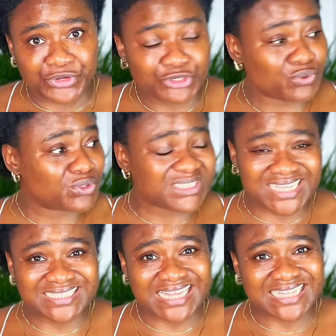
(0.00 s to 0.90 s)
You will
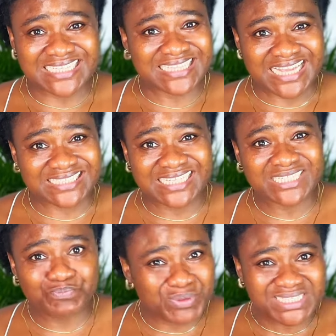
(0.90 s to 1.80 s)
think that there's
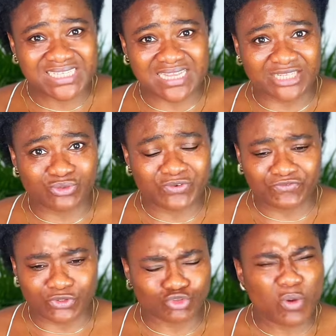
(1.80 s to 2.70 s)
any big thing they're doing for
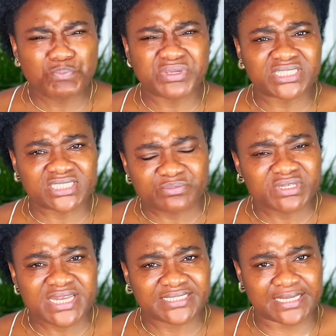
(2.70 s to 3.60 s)
you. Don't be
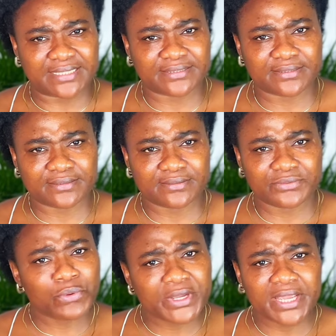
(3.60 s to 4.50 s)
intimidated,
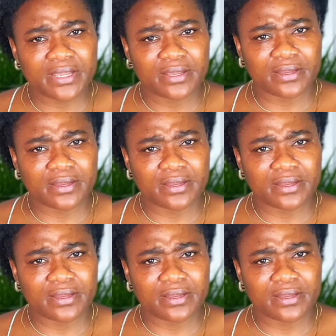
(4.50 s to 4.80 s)
okay?